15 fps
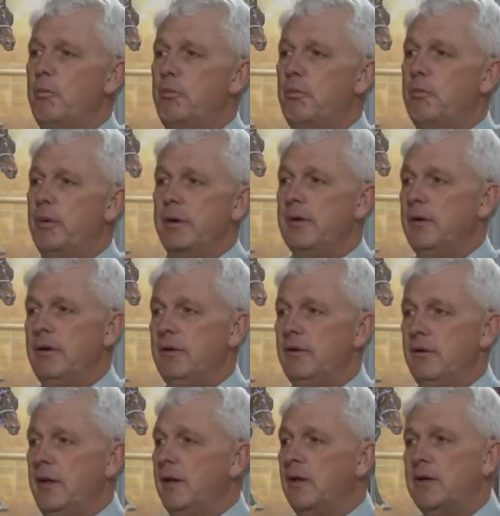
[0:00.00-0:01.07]
but
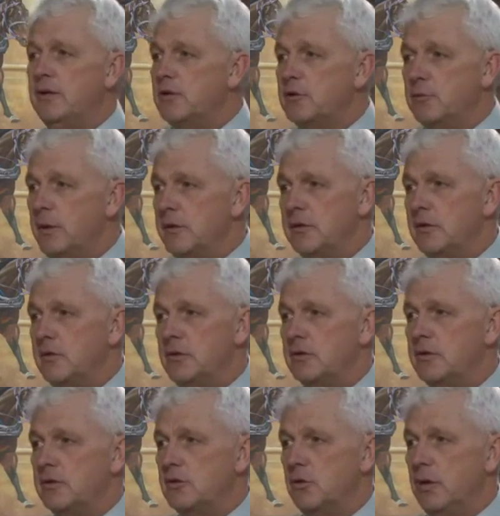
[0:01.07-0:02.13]
they could dismiss it
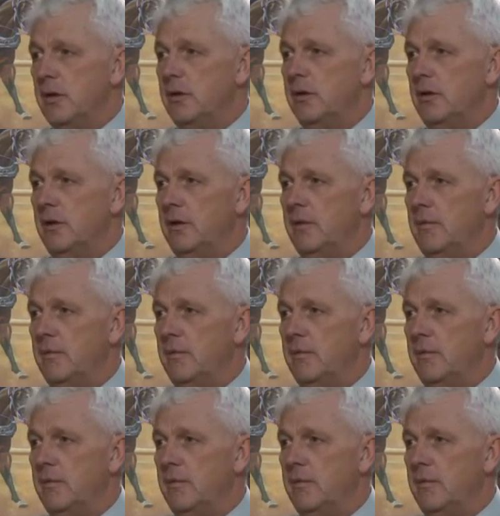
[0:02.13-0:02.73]
just as quickly.